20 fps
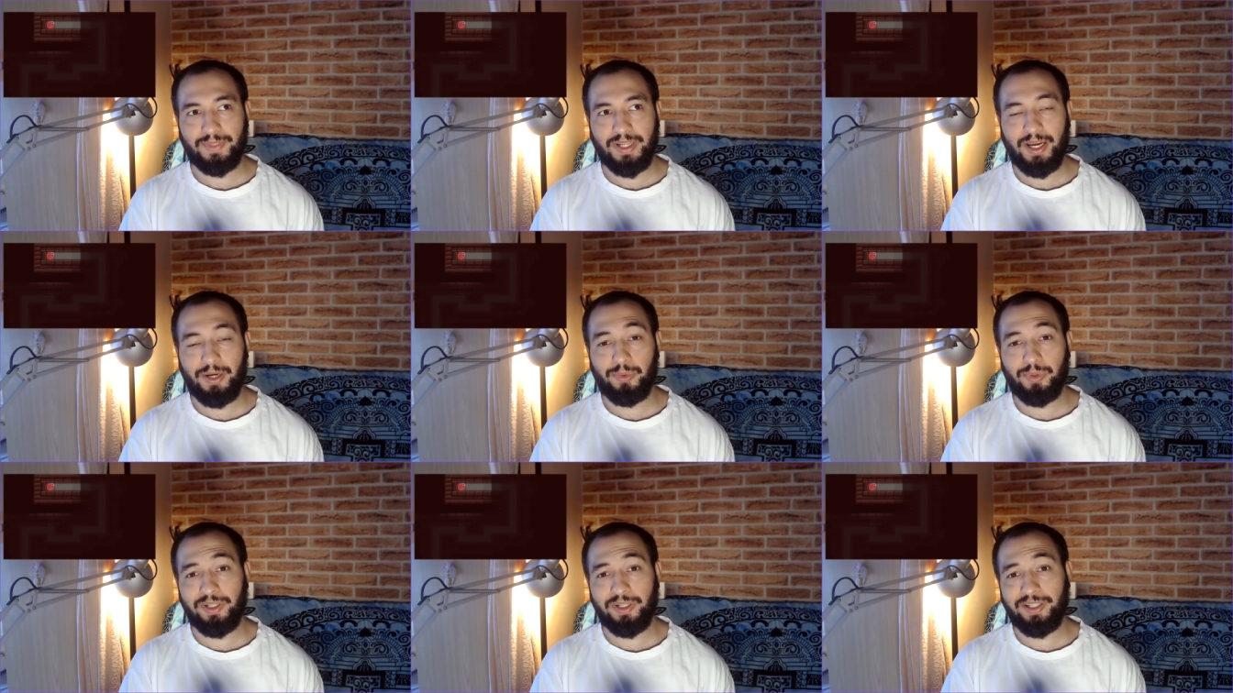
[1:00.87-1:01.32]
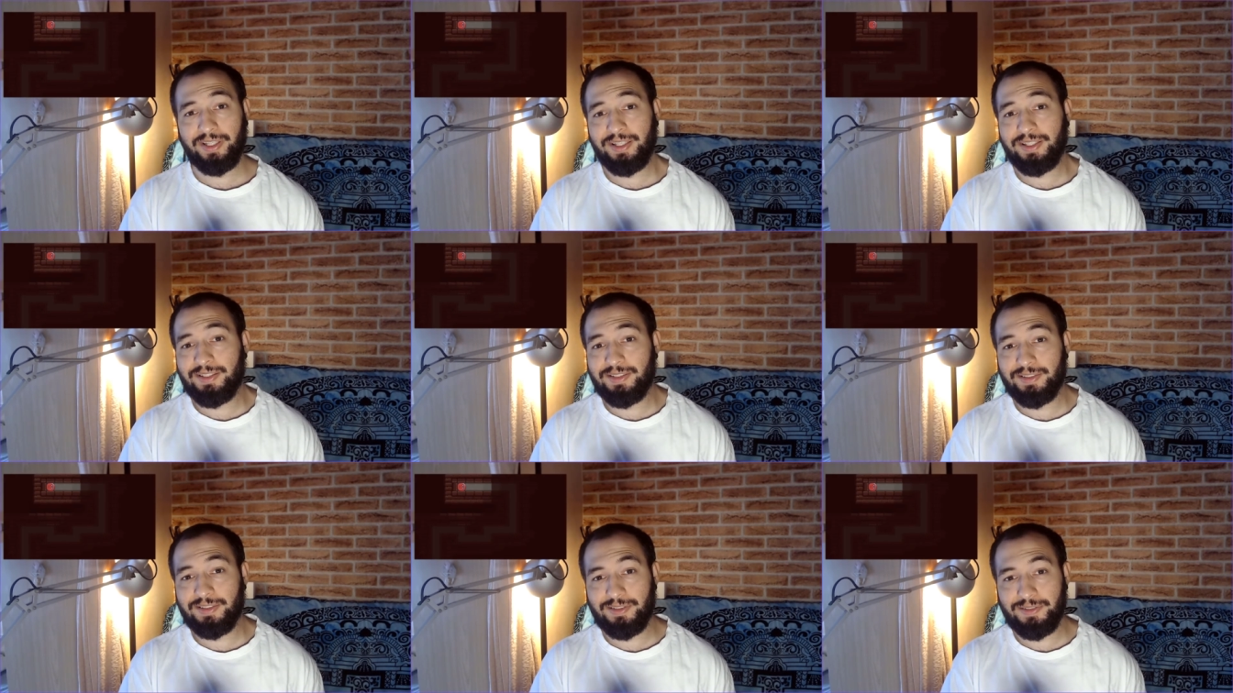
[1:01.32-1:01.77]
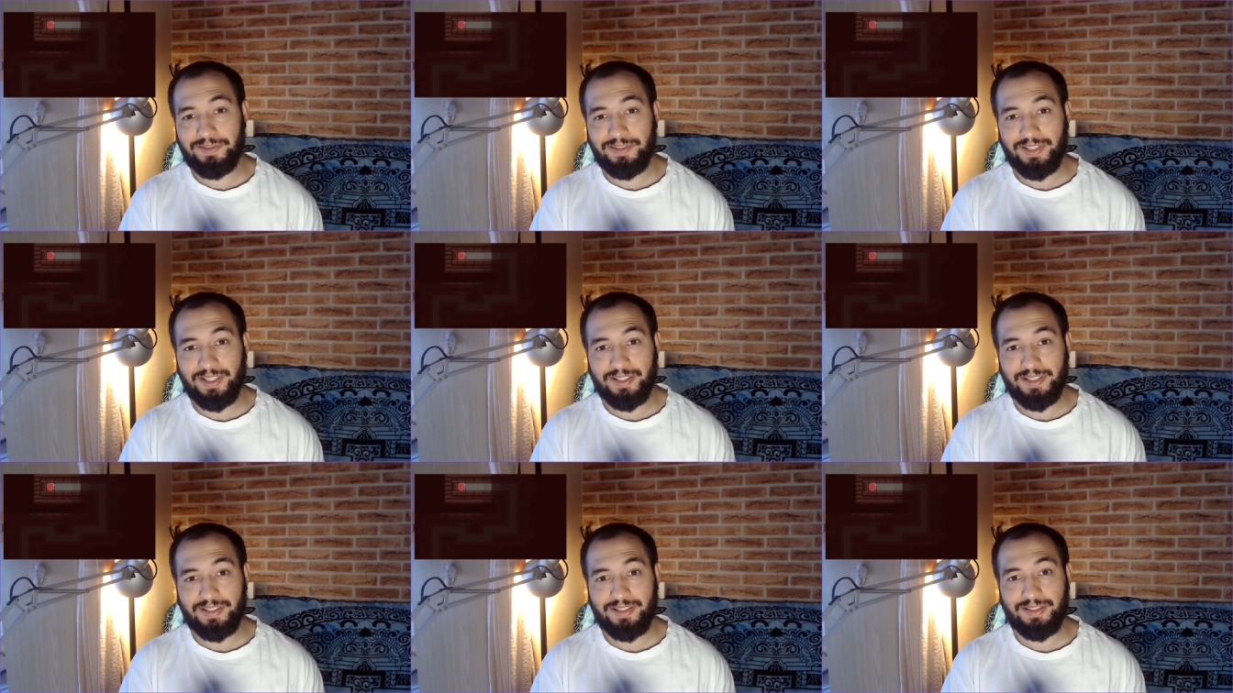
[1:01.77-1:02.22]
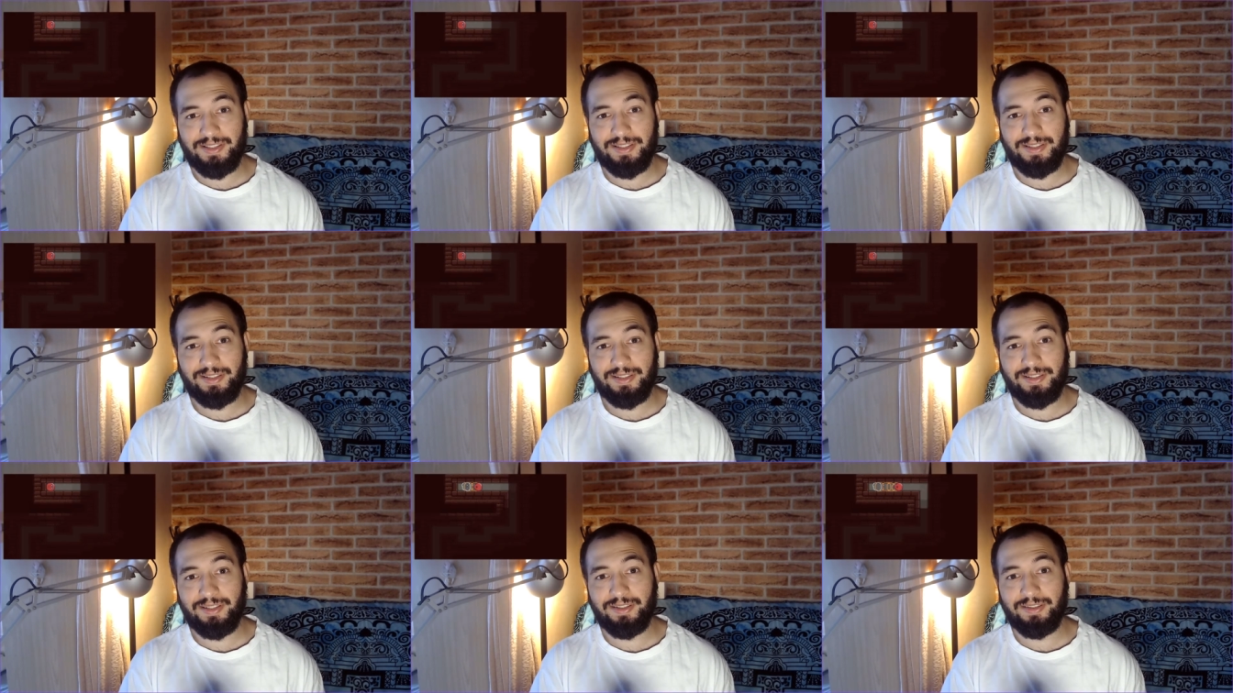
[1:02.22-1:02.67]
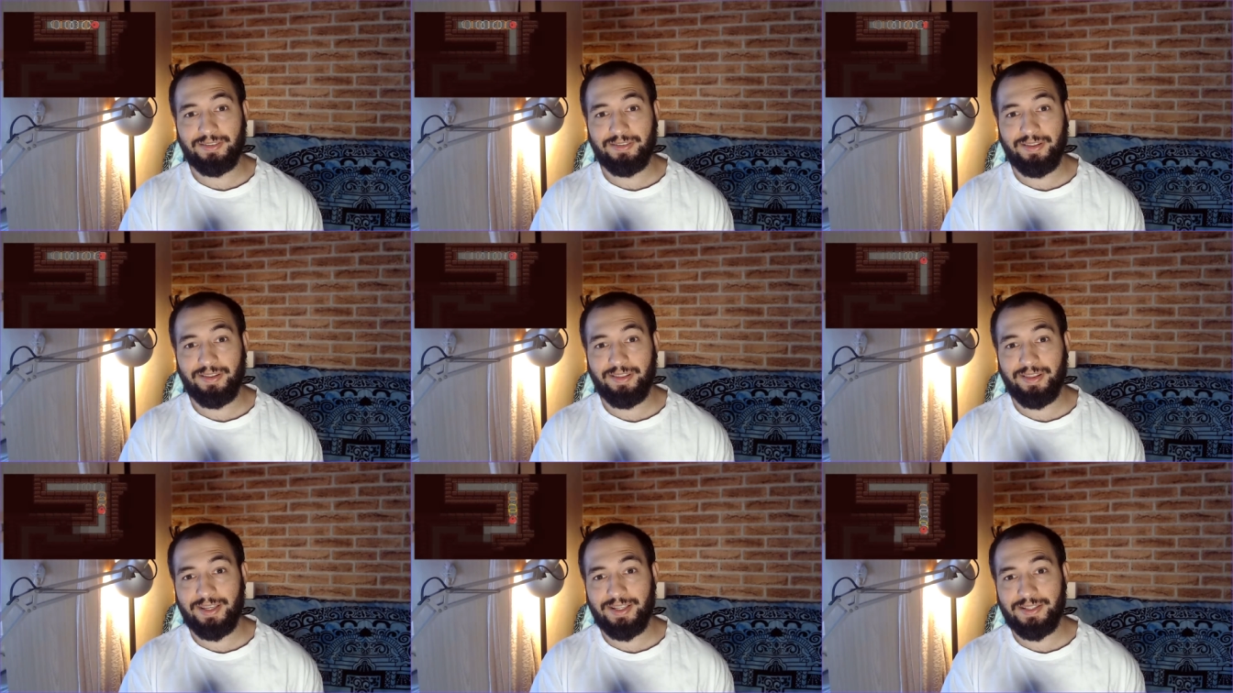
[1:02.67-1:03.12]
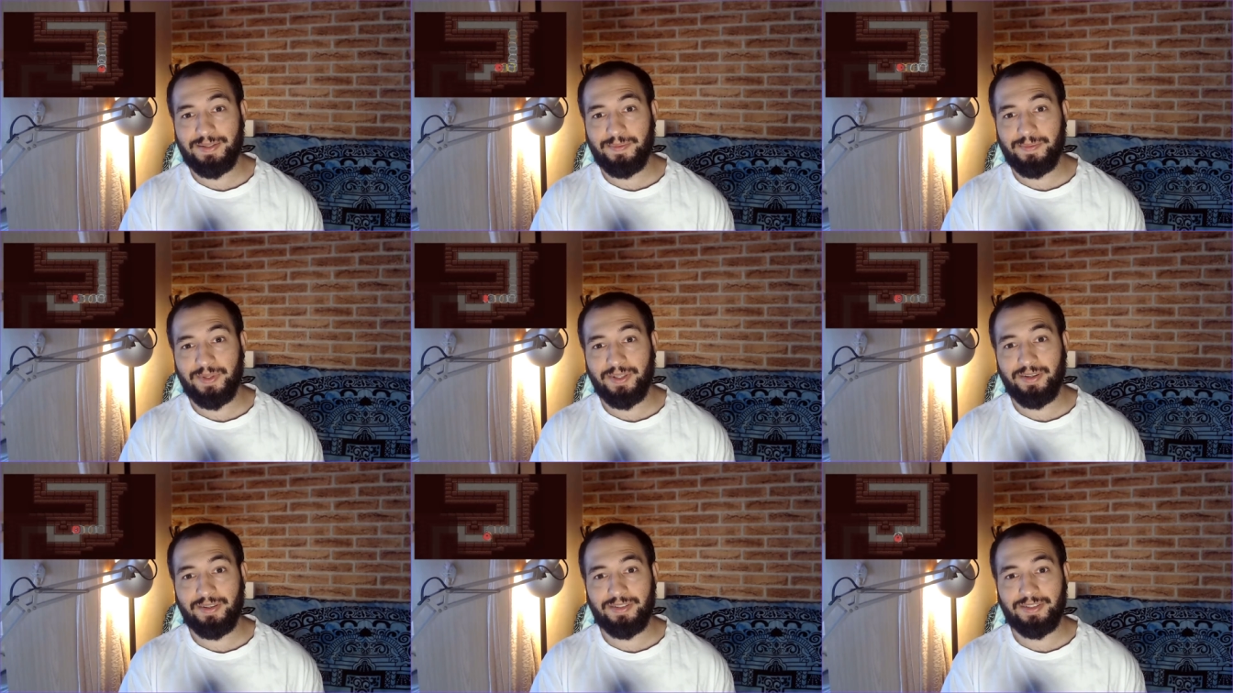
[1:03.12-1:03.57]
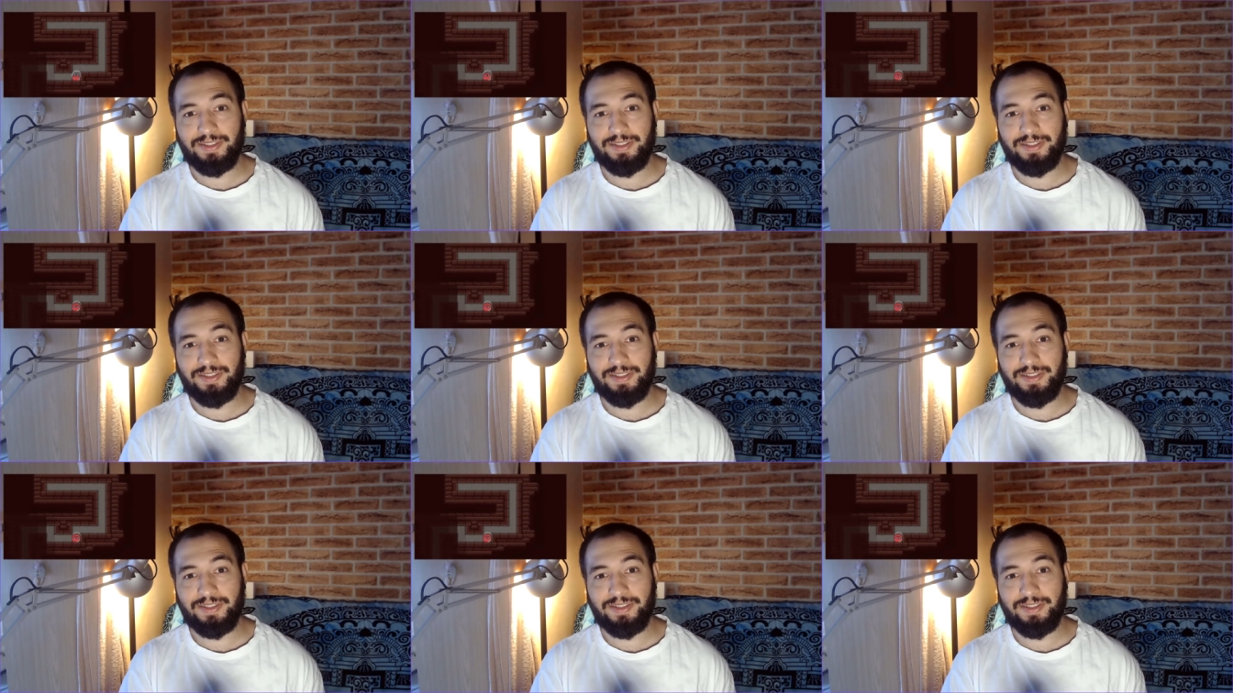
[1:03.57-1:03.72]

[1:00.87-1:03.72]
I'm really enthusiastic on this because